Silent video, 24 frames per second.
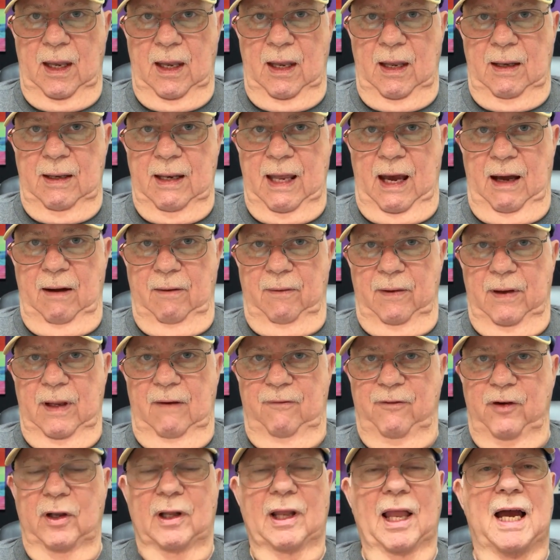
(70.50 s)
Now,
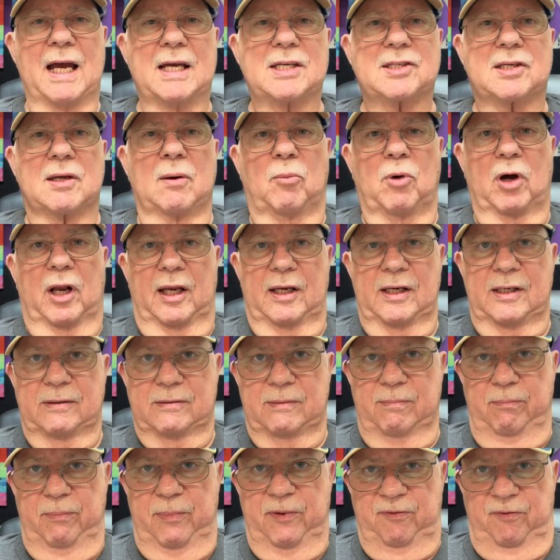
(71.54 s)
if you like somebody's
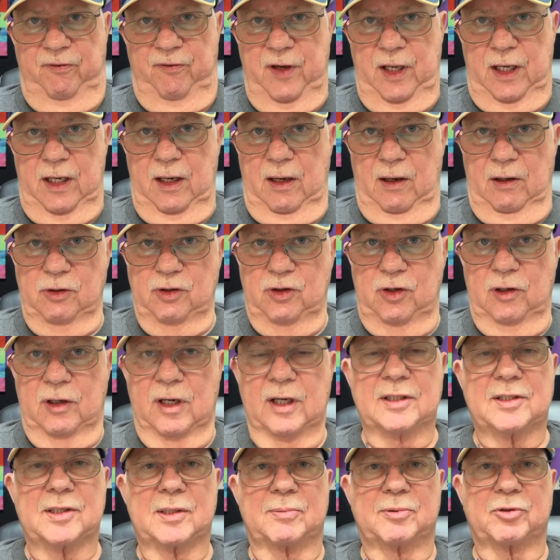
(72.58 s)
videos, you
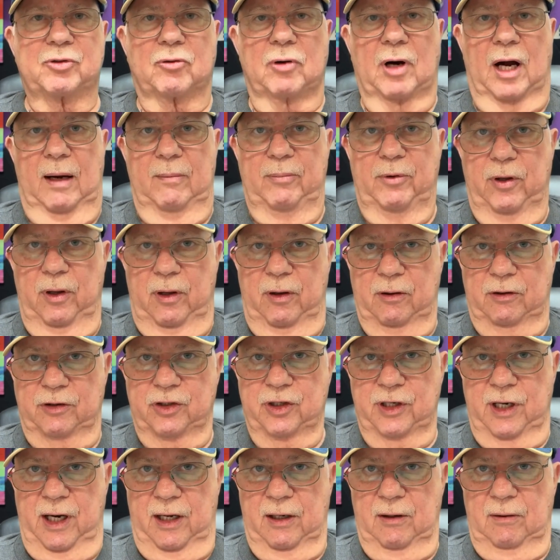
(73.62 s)
can subscribe to their
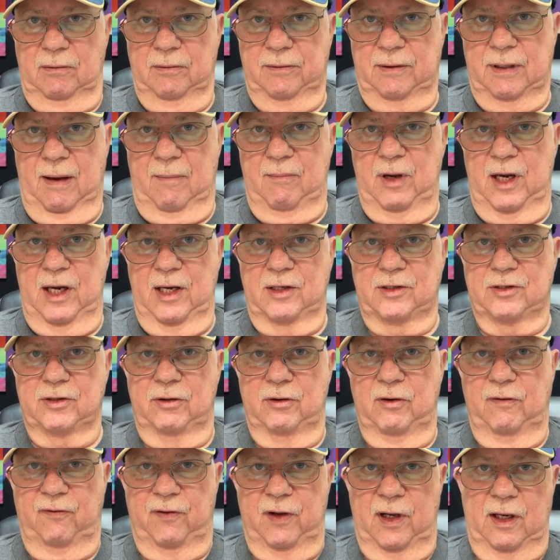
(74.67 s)
channel. That means
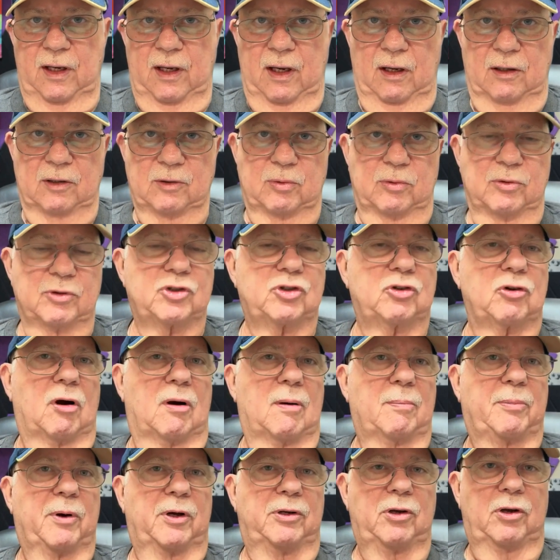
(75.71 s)
new videos will show
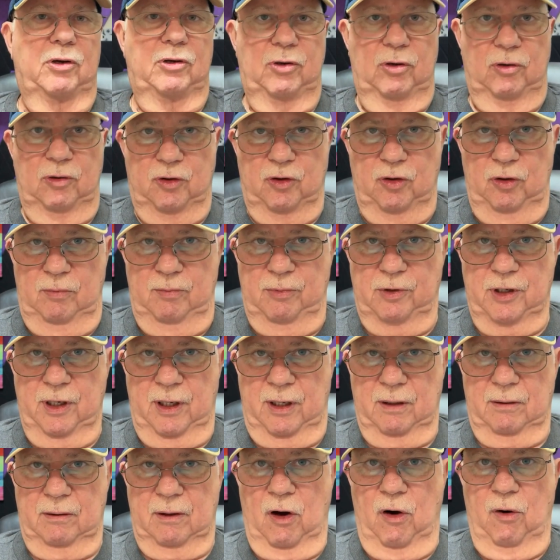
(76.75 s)
up on your YouTube
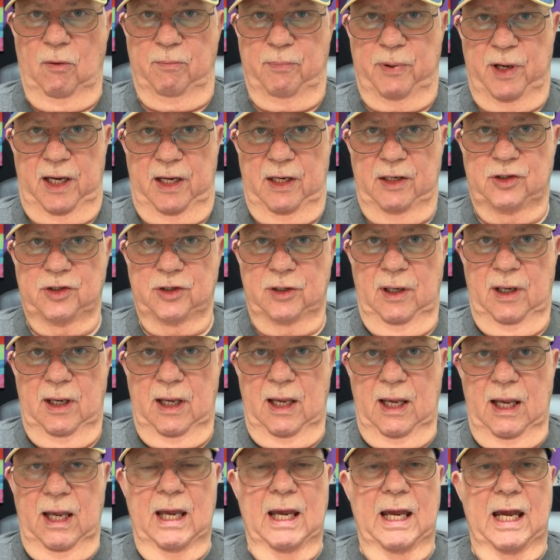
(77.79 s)
homepage.
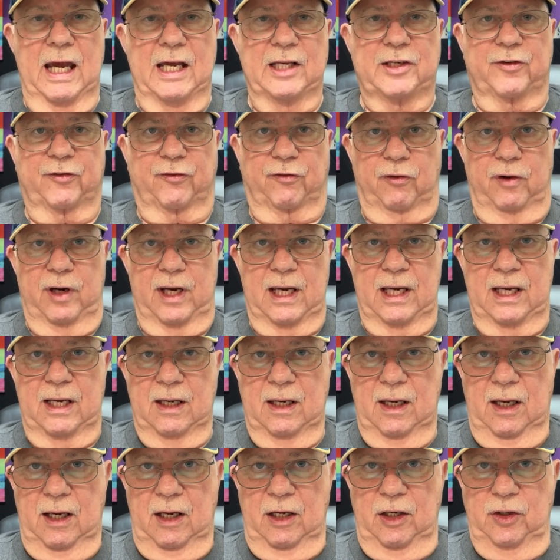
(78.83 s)
It's free.
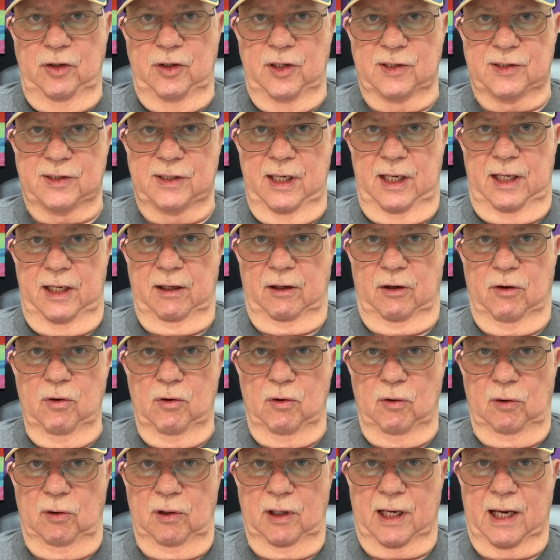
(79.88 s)
You just need a
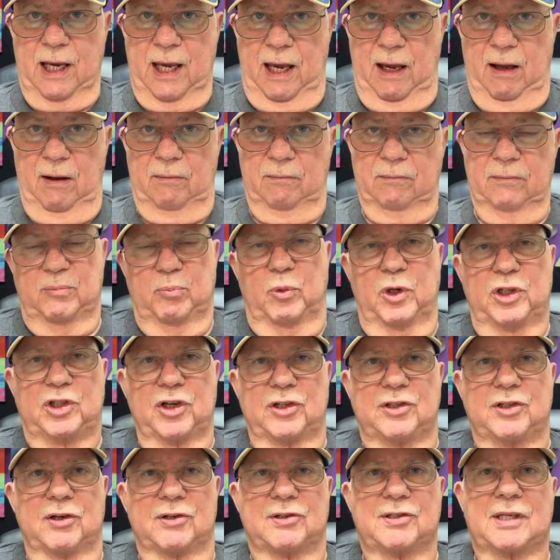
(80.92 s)
Google account, which
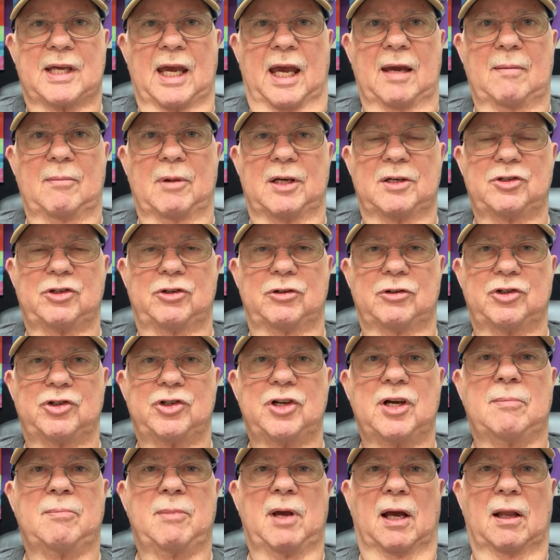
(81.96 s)
is the same as your
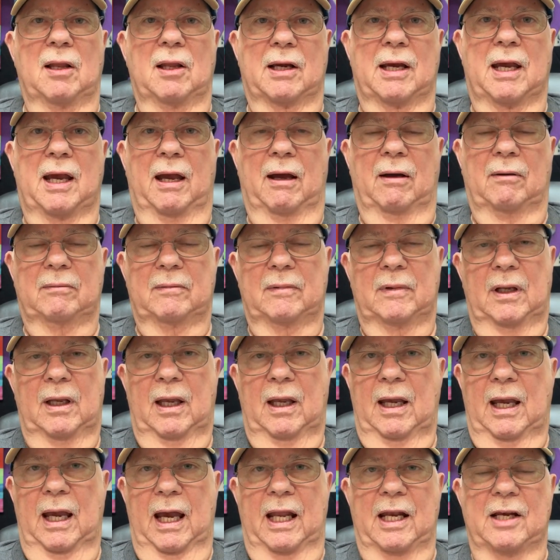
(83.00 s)
Gmail account.
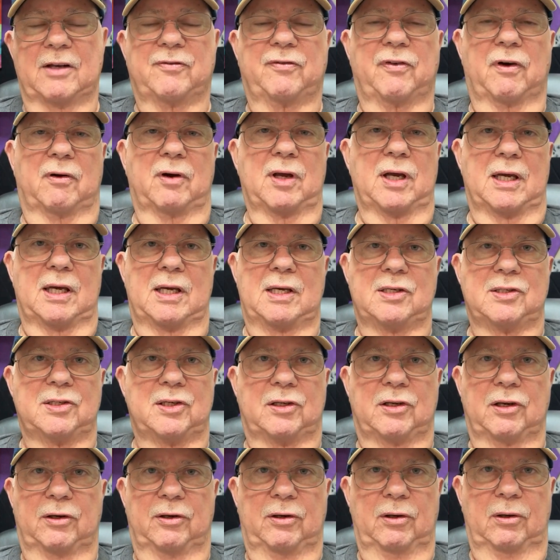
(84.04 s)
And it's very
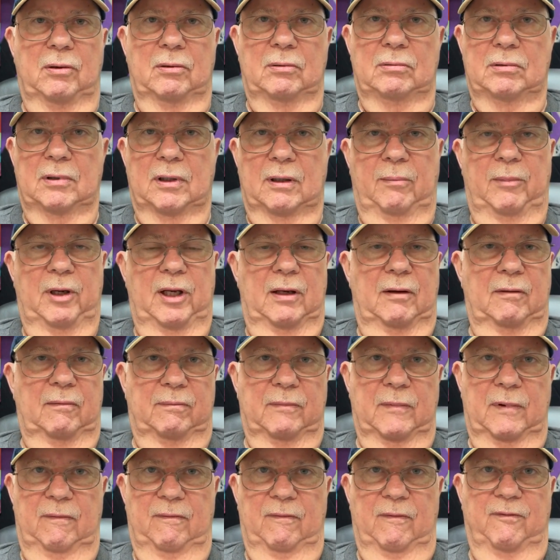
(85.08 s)
easy to do. I mean,
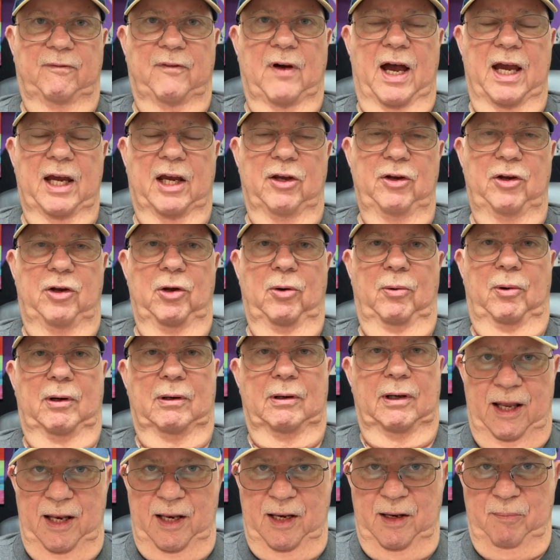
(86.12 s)
if I can do
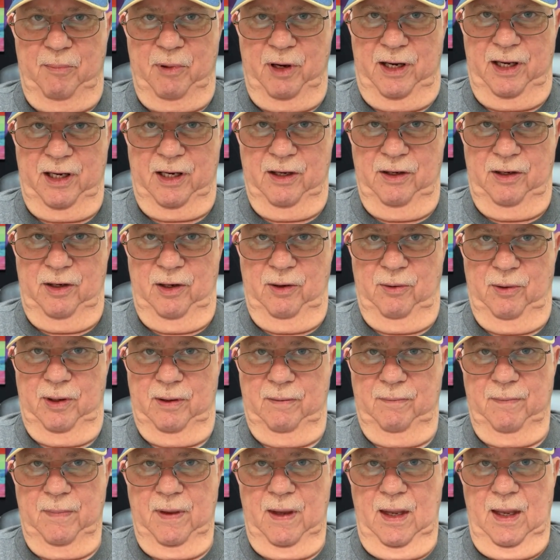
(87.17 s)
it, anybody can do
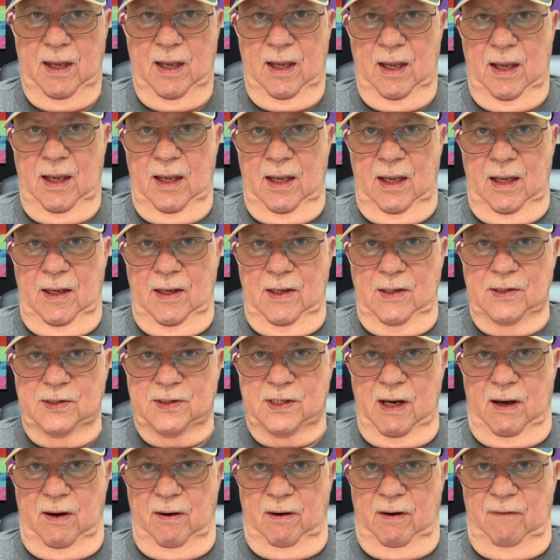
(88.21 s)
it.
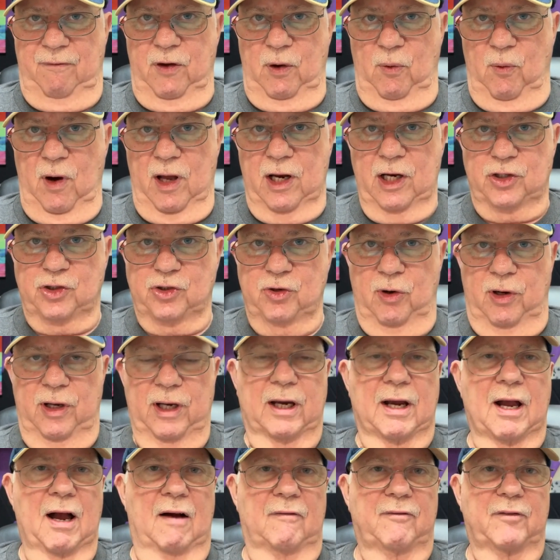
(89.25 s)
So if you want to join the
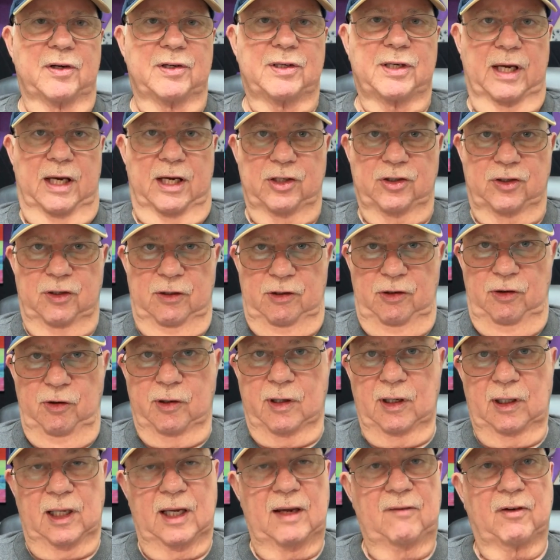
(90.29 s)
conversation, you
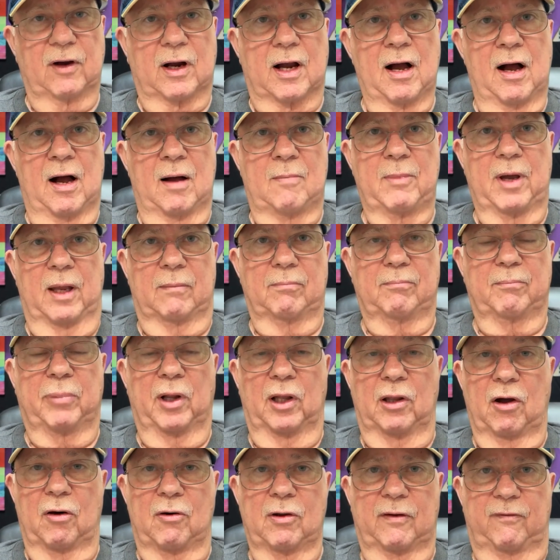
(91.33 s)
can leave a comment
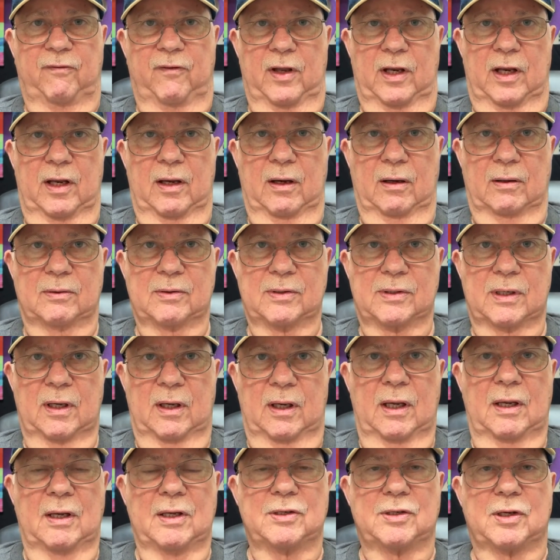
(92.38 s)
below the videos
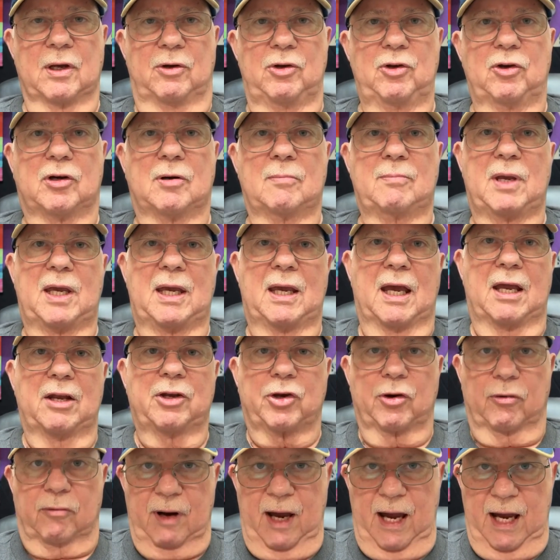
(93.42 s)
so you can be
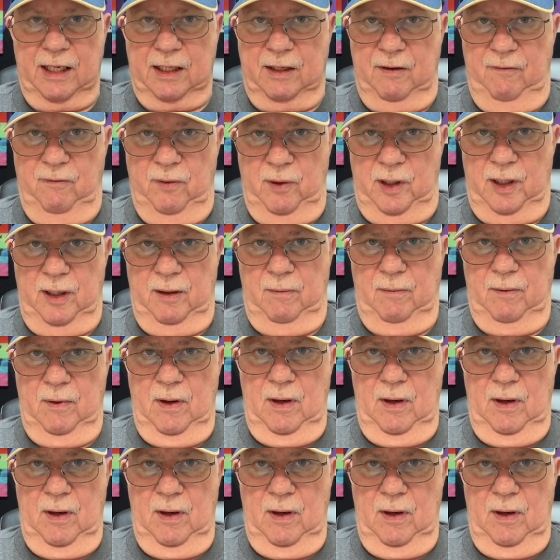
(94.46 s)
interactive with it.